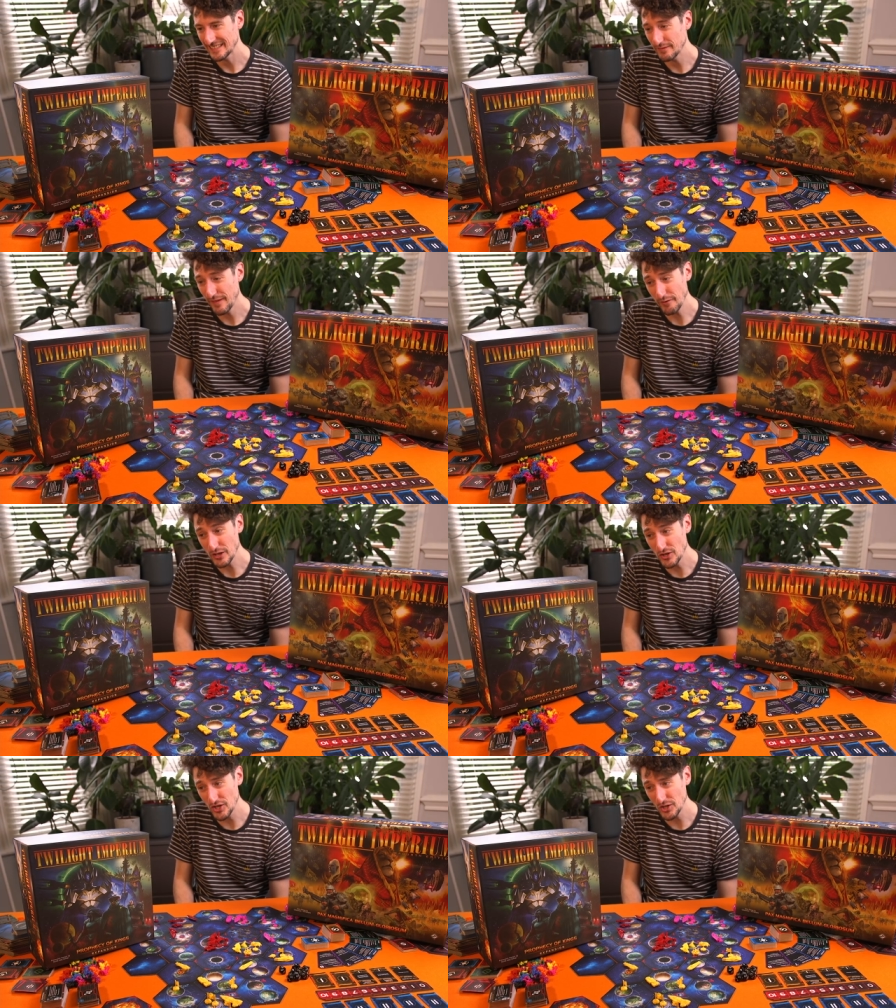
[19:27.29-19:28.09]
very
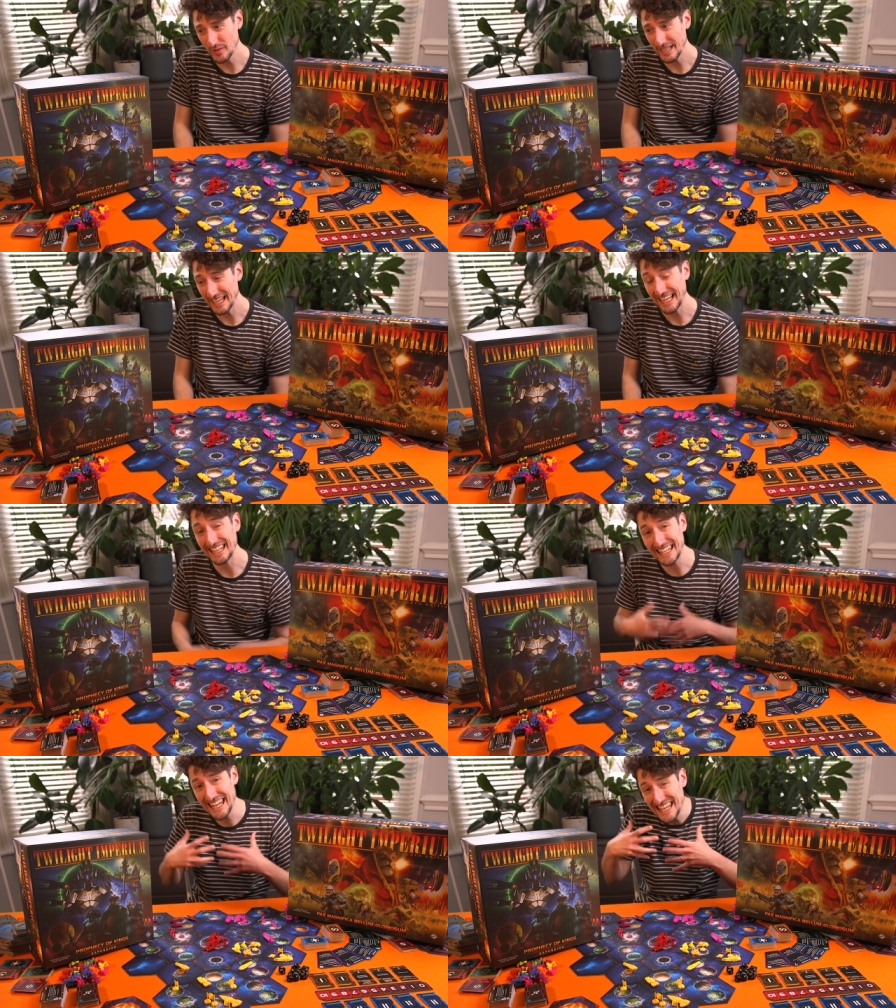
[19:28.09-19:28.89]
chewy,
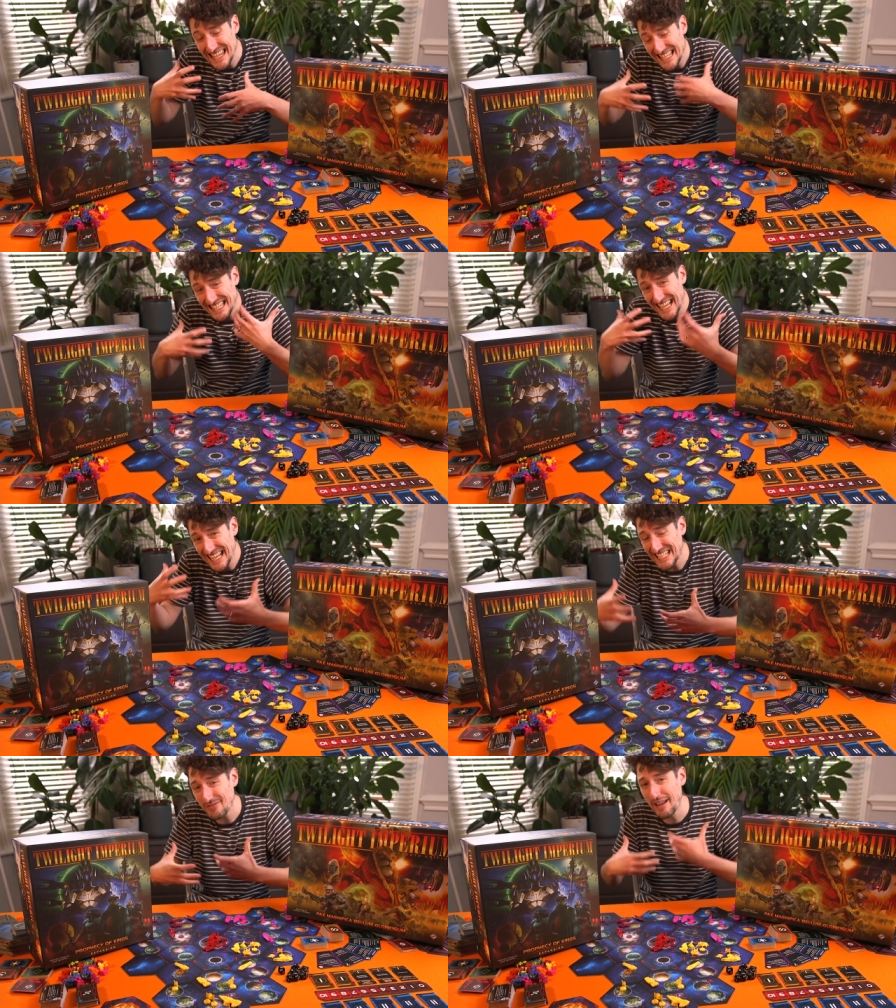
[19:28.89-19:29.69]
and
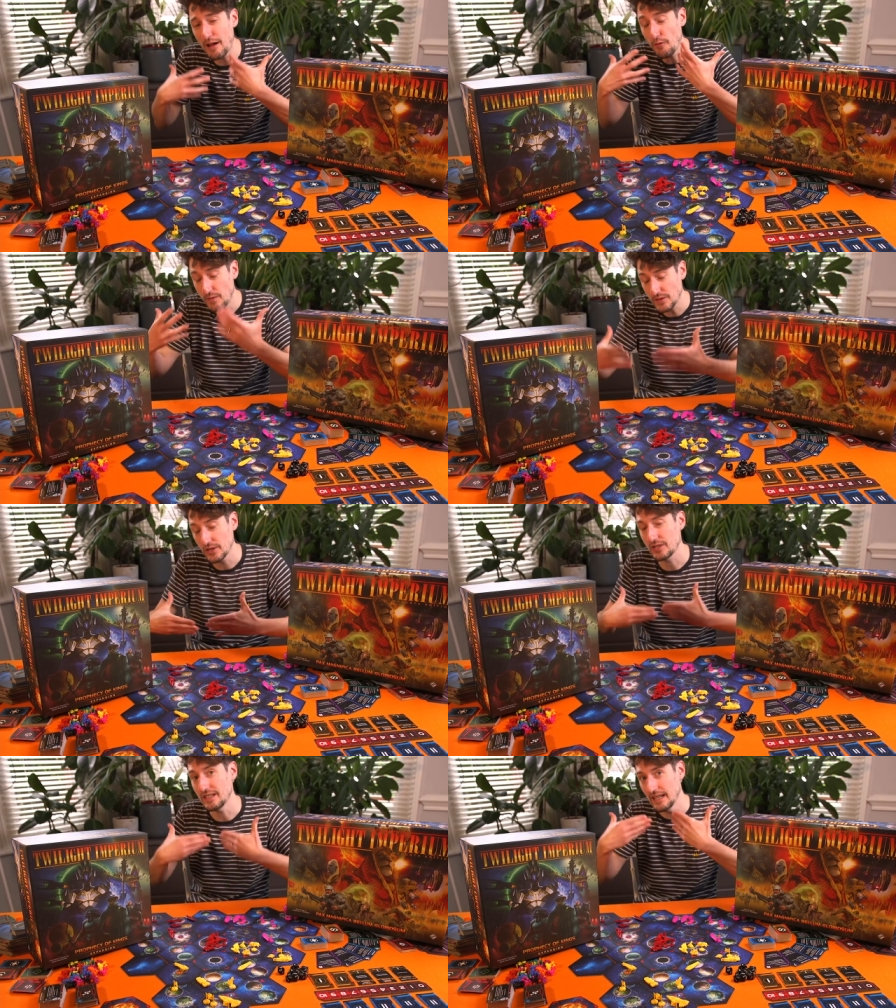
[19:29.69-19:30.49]
stays around for
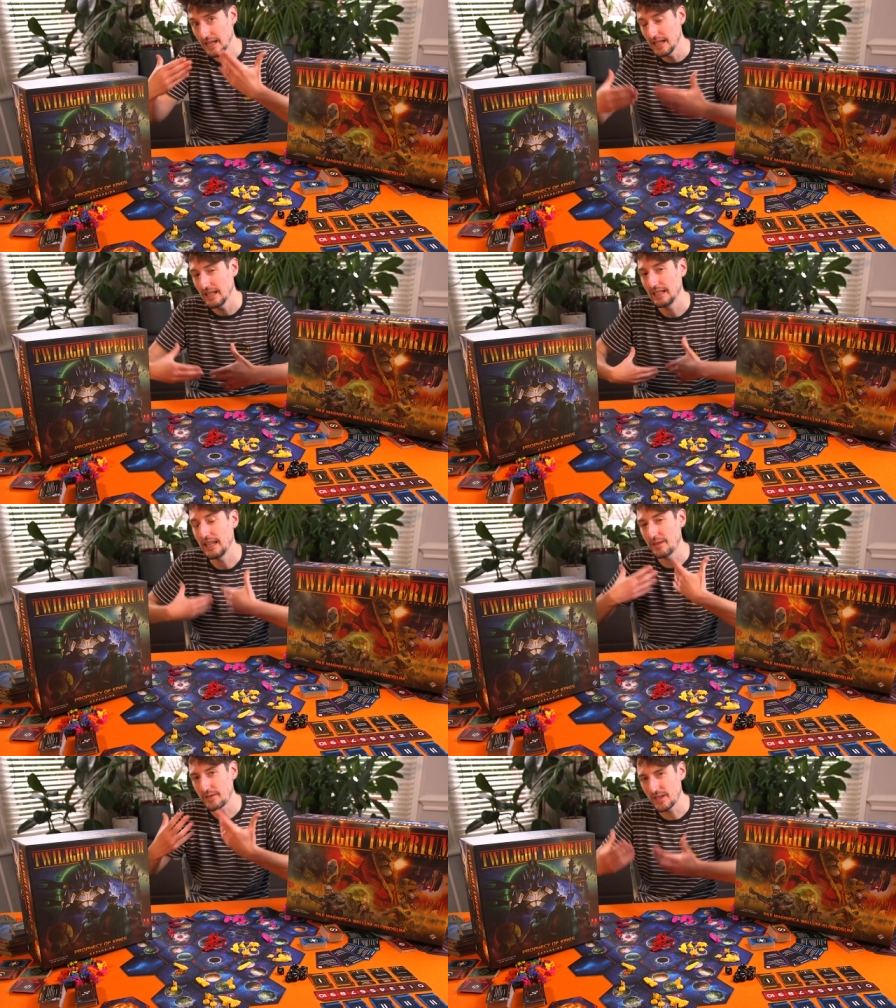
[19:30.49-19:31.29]
such a
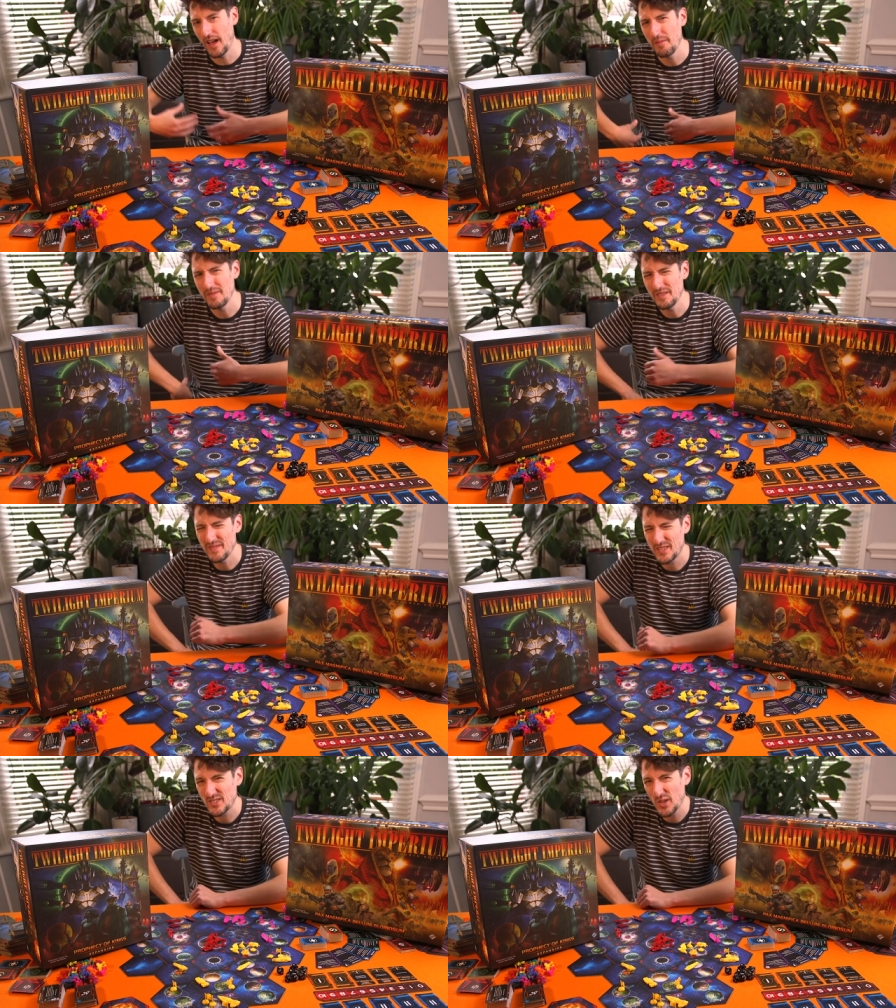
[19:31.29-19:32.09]
length of time that
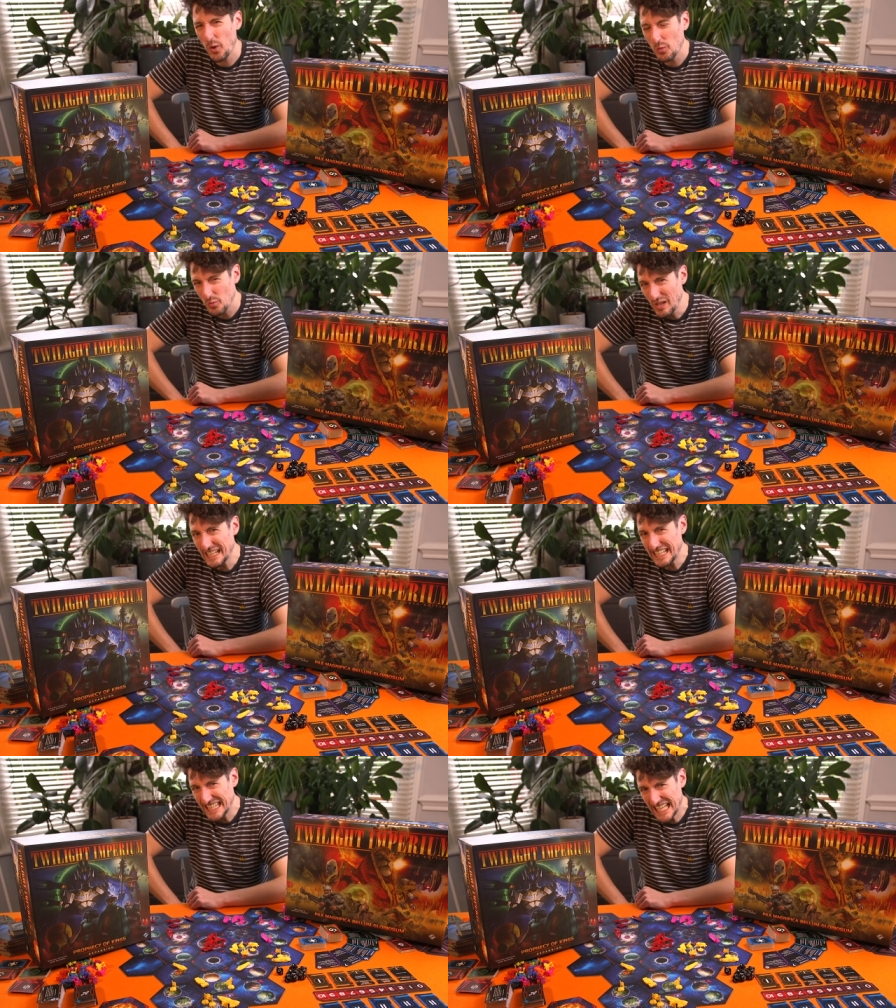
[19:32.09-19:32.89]
the salt
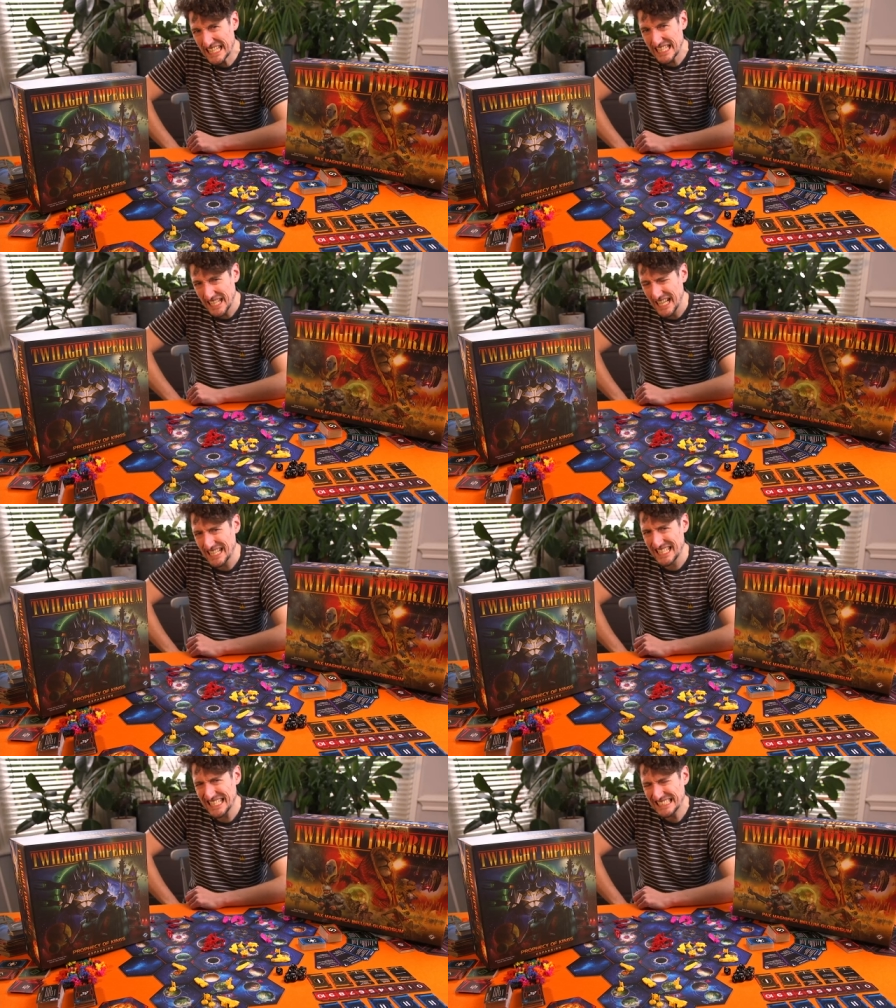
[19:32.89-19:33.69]
really does
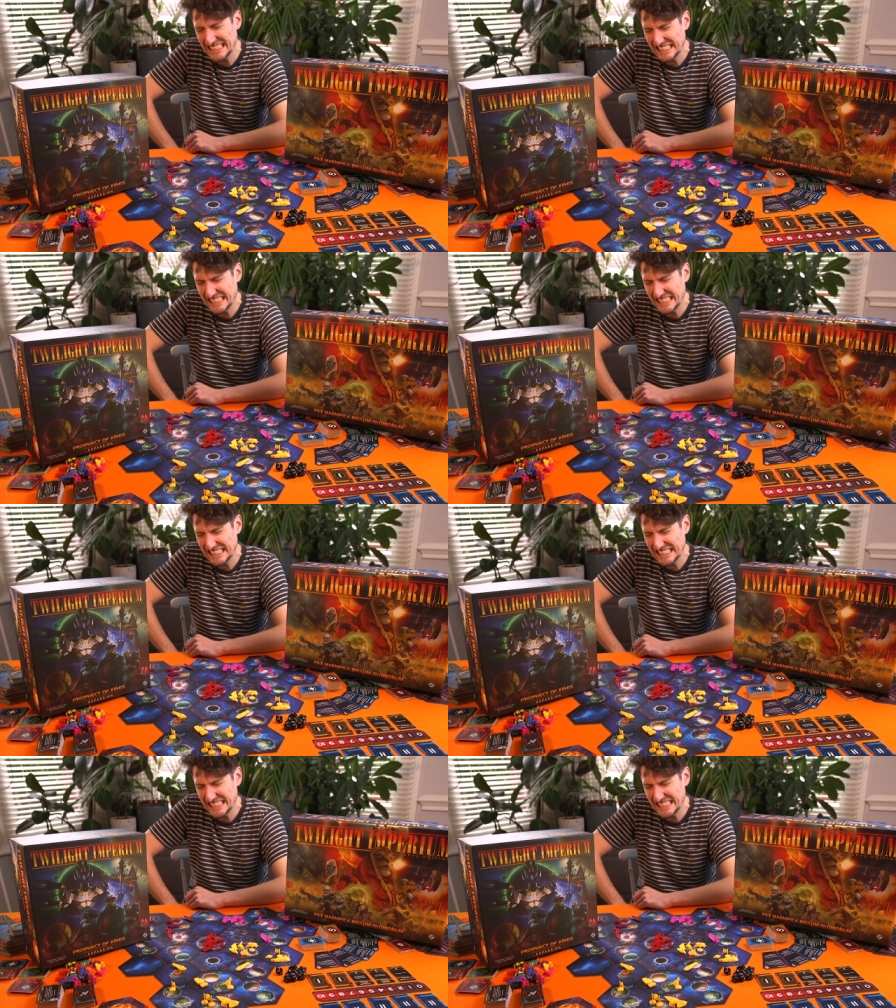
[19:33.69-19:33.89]
start to